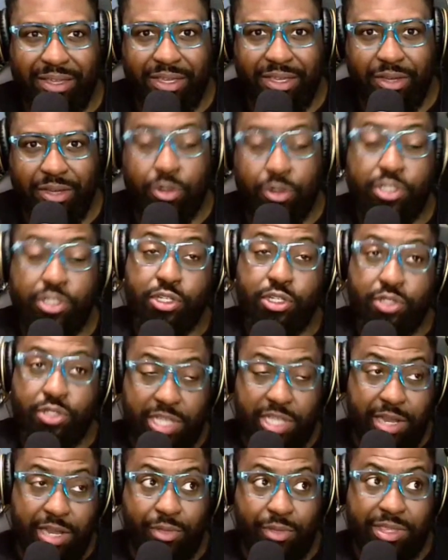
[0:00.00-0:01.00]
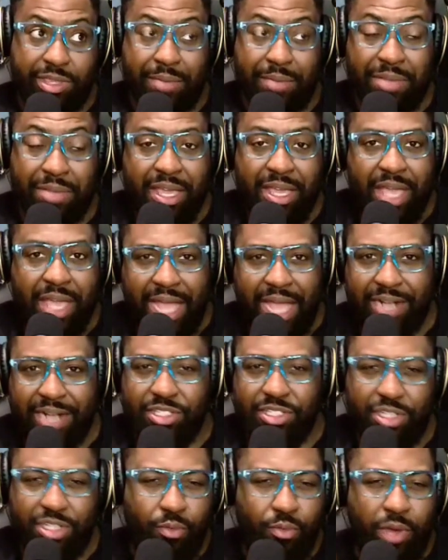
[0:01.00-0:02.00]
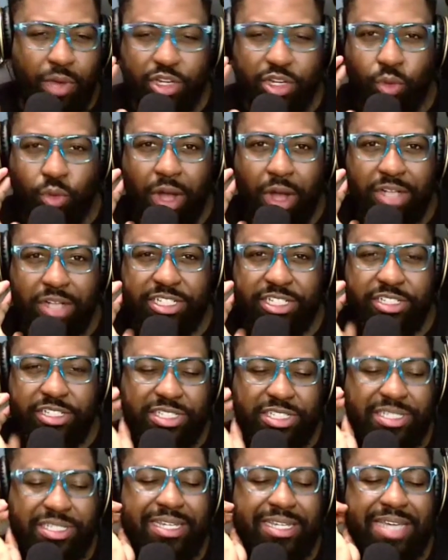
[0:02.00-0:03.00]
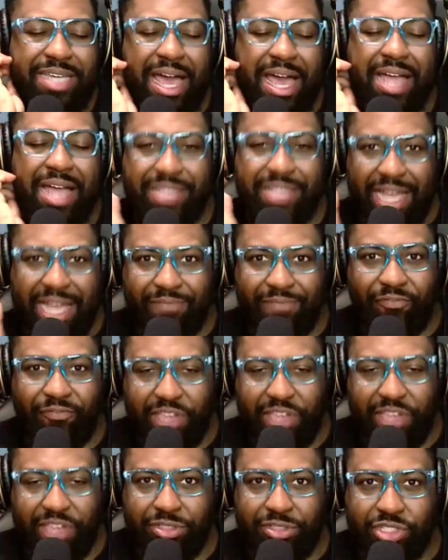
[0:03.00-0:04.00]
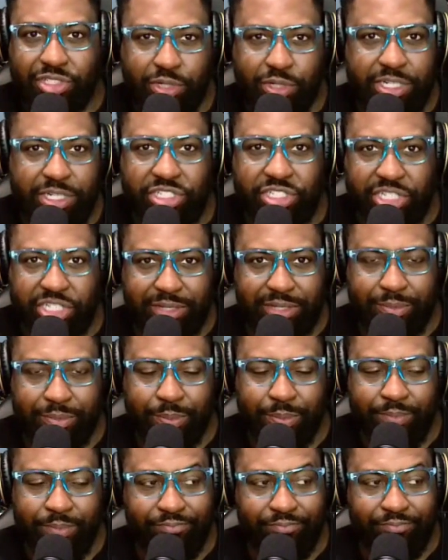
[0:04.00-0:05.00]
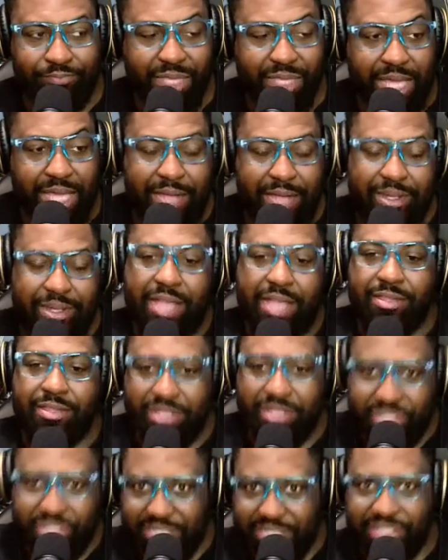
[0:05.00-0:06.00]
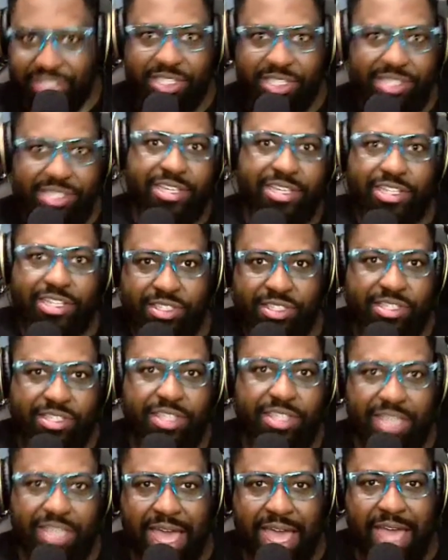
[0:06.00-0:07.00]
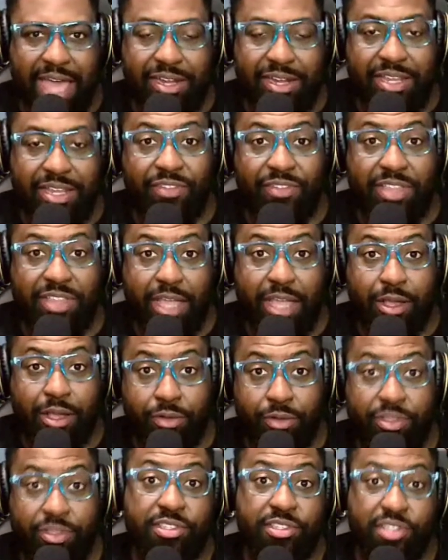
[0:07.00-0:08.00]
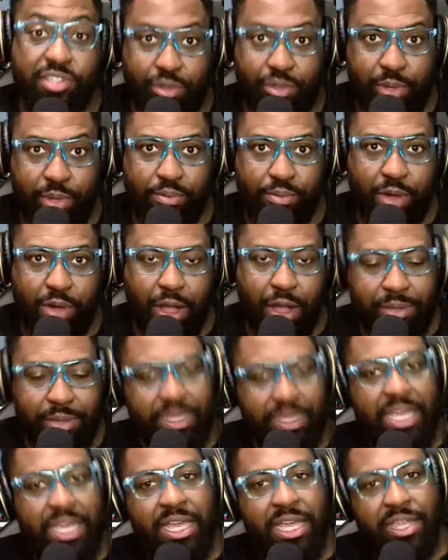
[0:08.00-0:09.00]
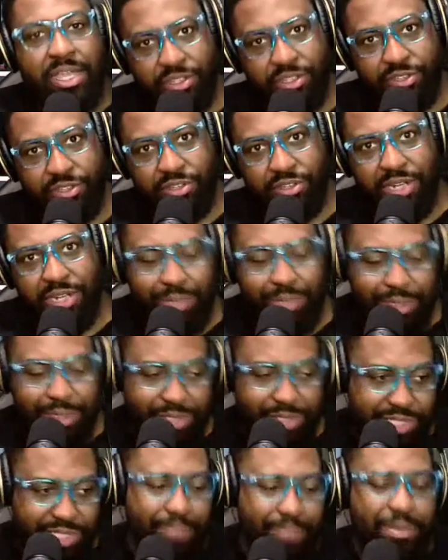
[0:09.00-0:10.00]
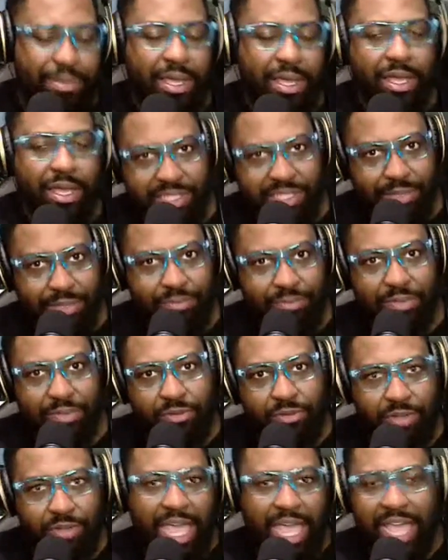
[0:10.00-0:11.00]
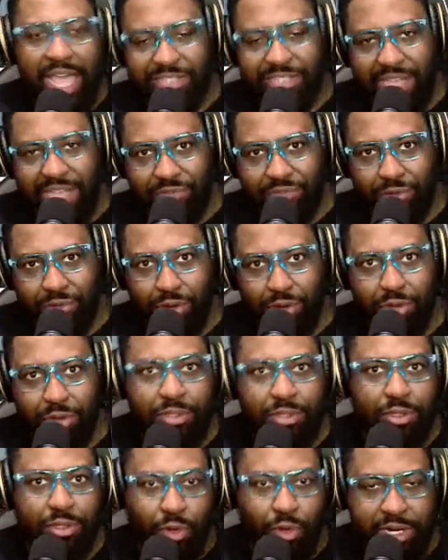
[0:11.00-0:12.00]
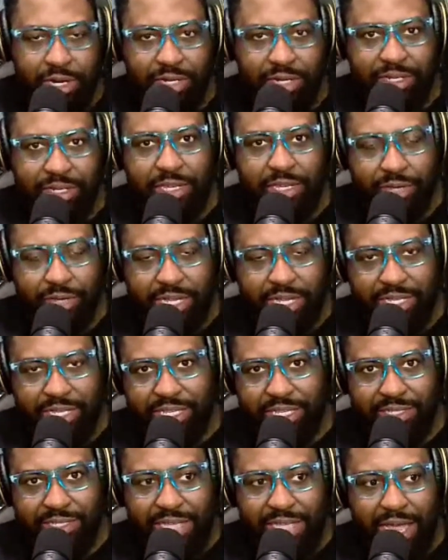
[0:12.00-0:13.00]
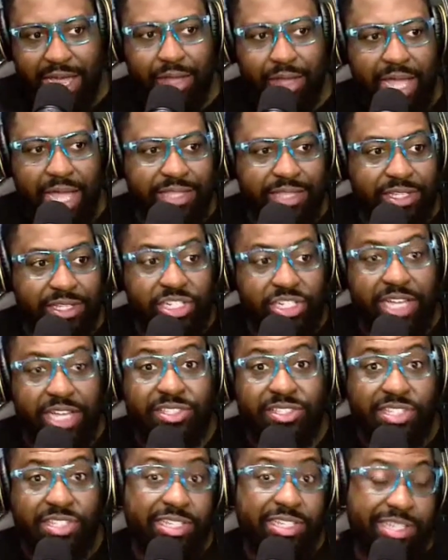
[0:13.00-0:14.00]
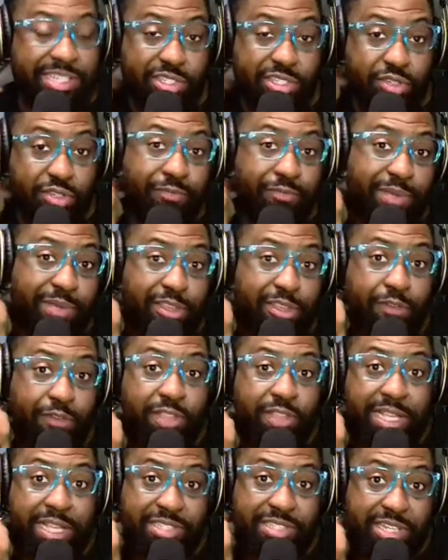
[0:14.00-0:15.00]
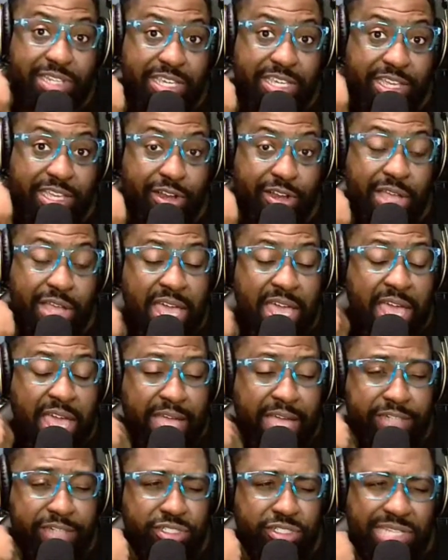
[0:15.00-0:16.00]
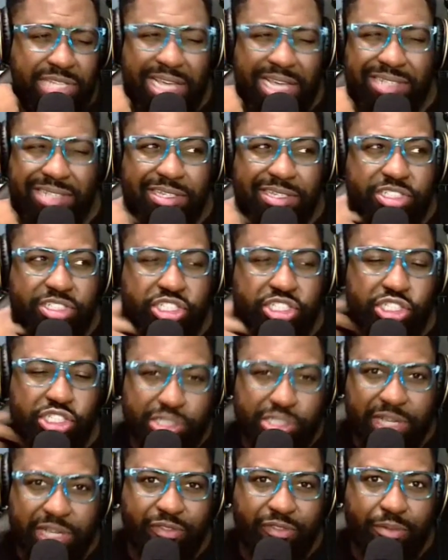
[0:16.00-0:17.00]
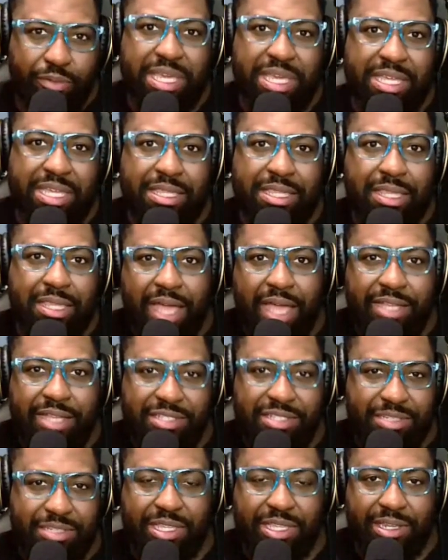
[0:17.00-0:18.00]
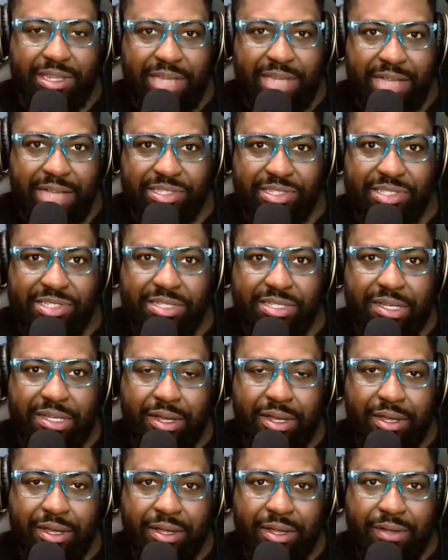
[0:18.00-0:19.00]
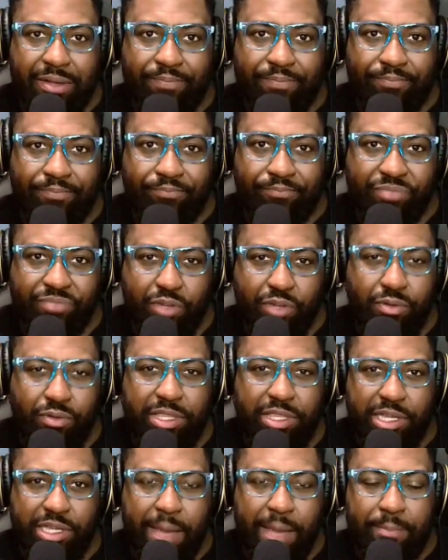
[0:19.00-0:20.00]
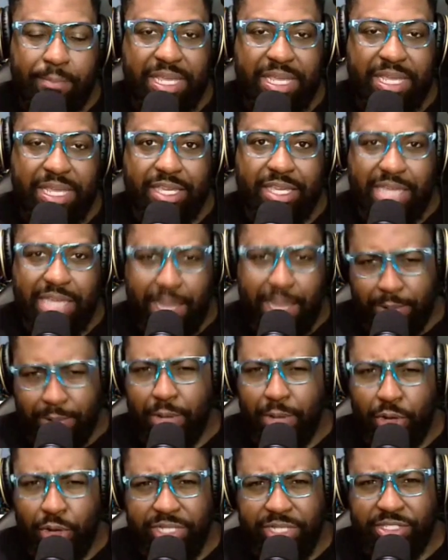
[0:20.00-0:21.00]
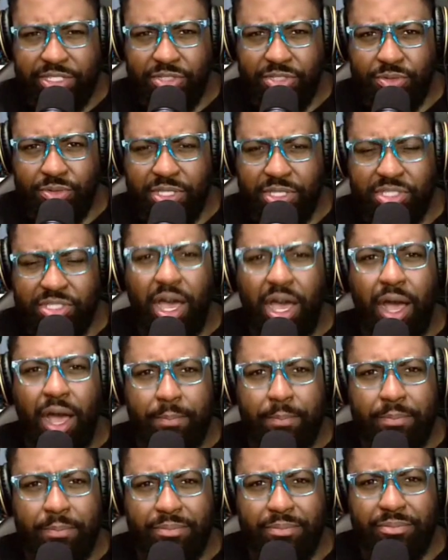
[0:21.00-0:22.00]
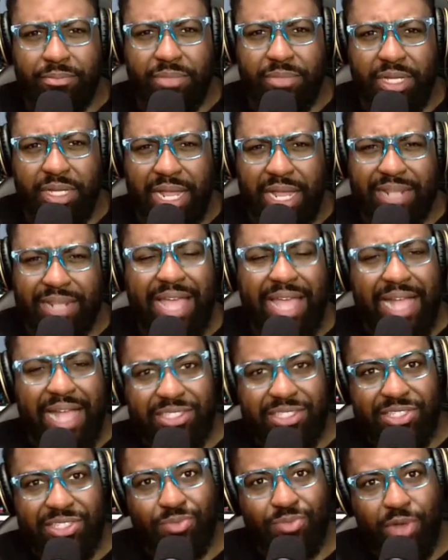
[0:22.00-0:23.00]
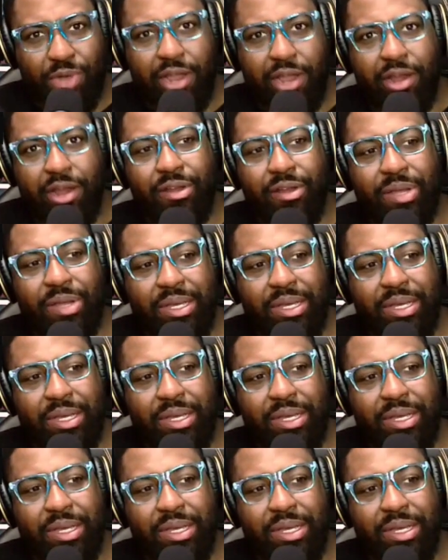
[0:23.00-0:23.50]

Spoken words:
or associated with them. And so when you're watching, you're just like, God, that feels cringy. And then the Gen Z kids see the ad, and even they go, this is going to be a problem. The internet blows up. Some heads have to roll. Lauren and Nico get kicked out. And the Gen Z kids who've been there for less than a year and technically shouldn't even be in line to be the next to run the company get promoted to the top. And that's where